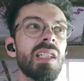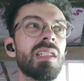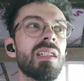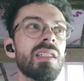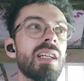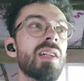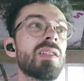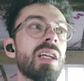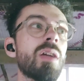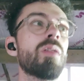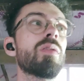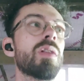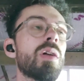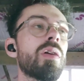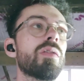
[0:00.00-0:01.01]
because that'll take
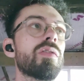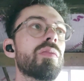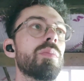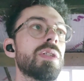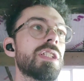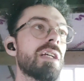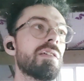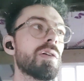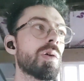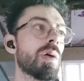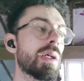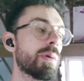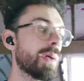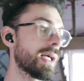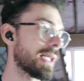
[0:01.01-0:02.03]
off a lot of material
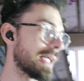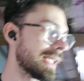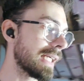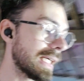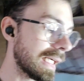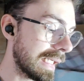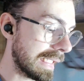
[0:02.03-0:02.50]
quite quickly.